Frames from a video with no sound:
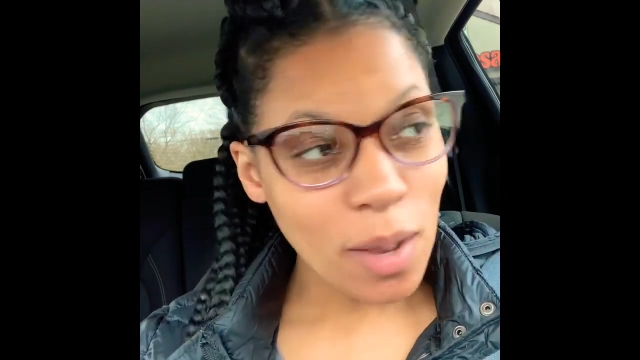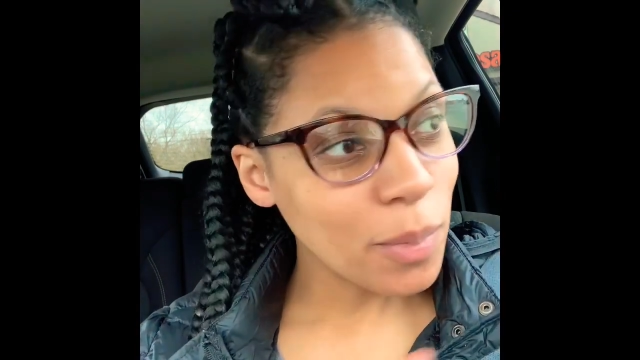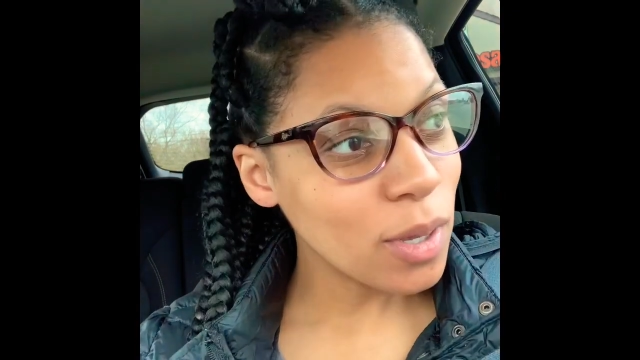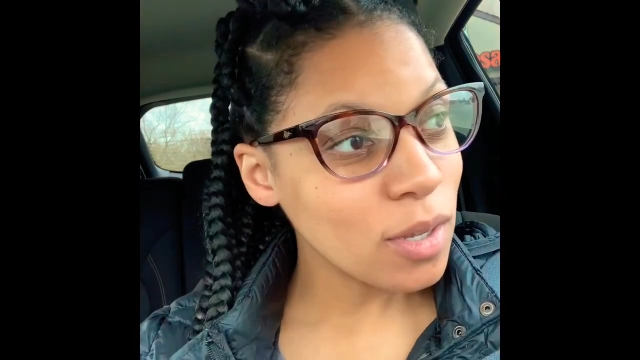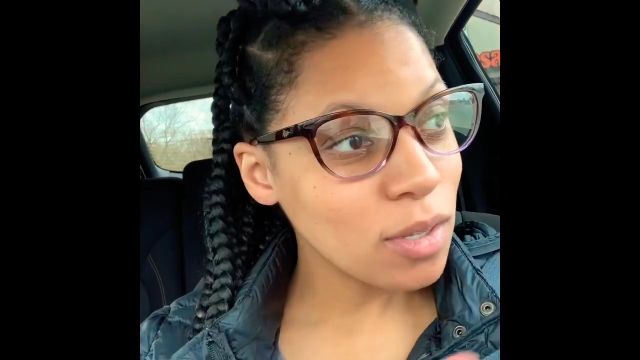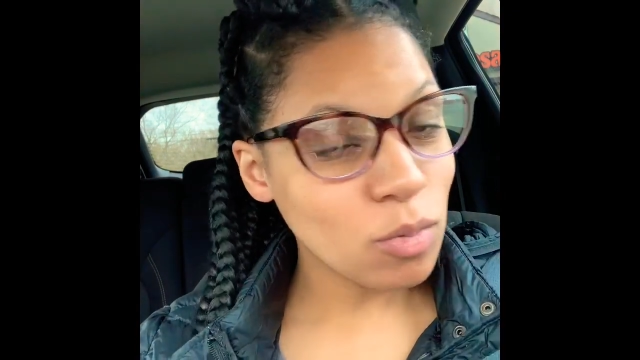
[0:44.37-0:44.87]
I'm
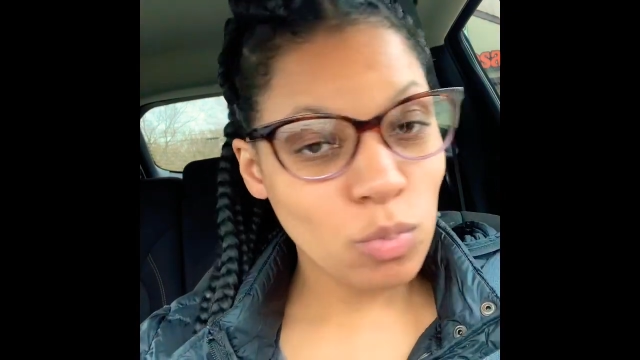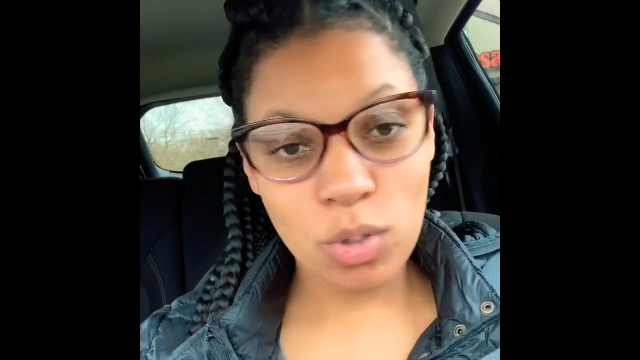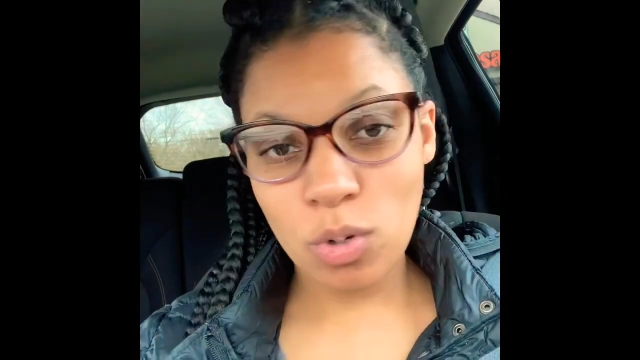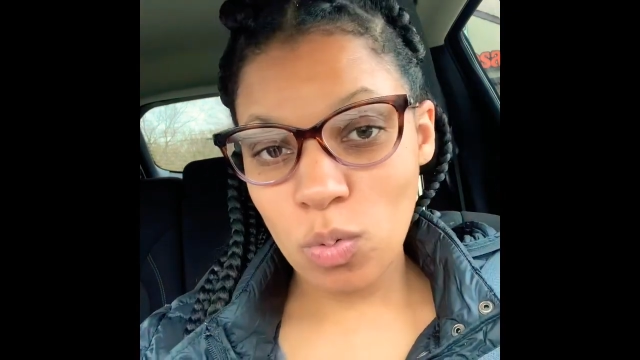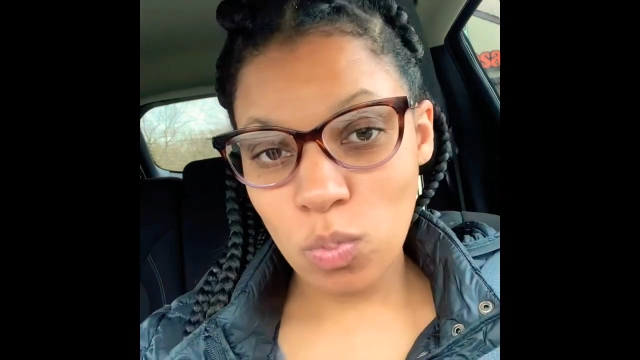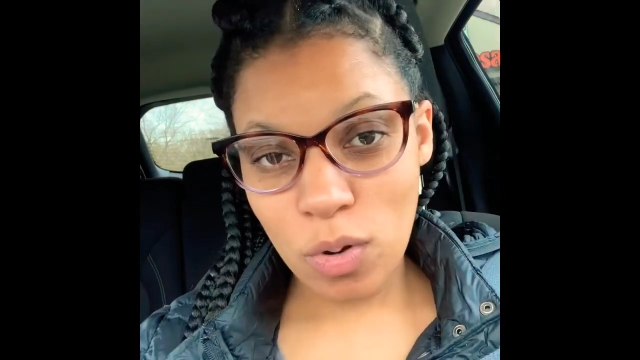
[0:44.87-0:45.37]

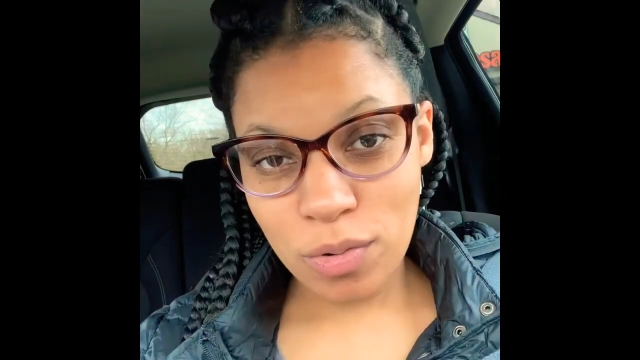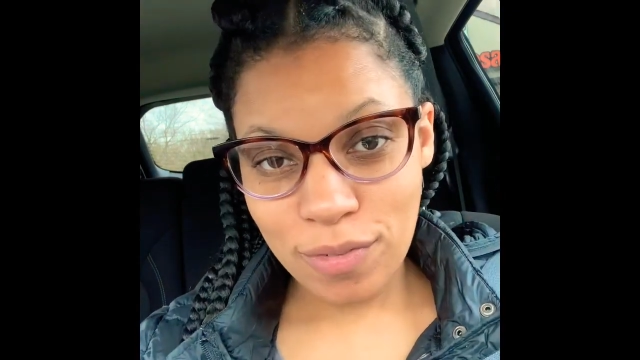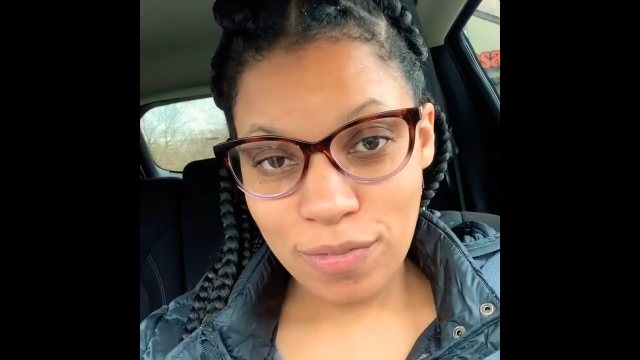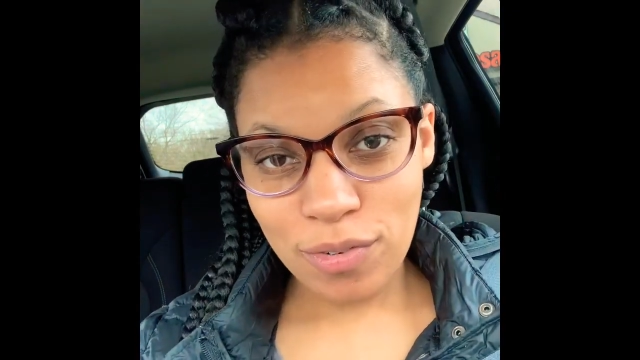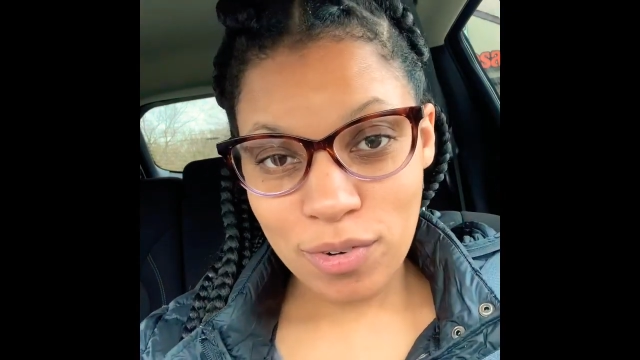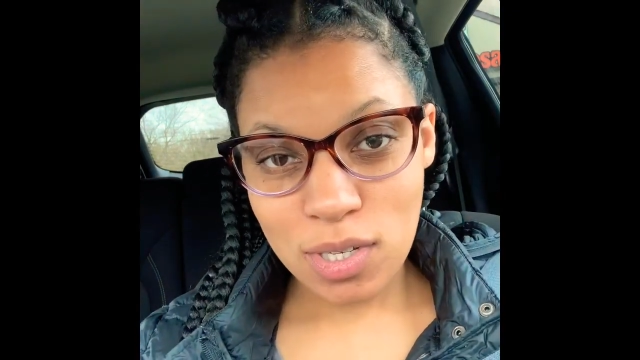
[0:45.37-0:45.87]
corona
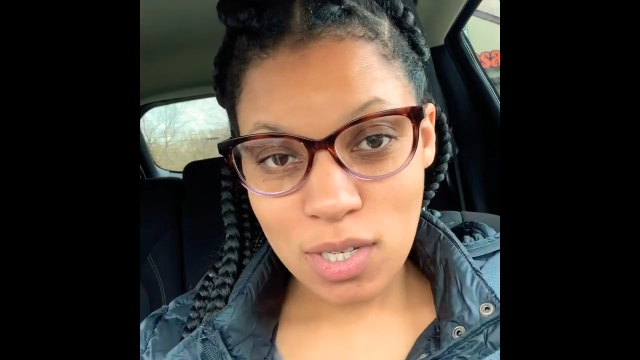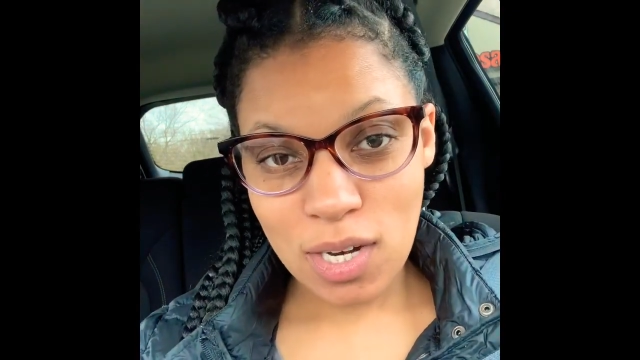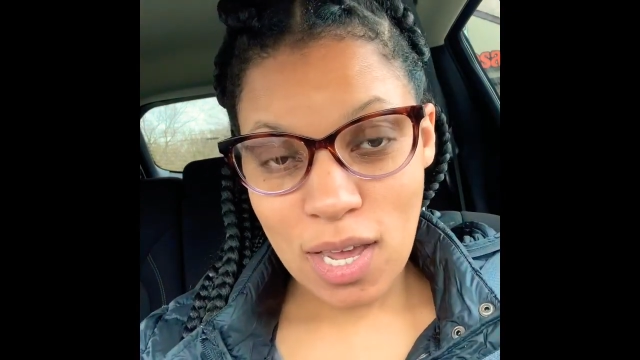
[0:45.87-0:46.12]
free in the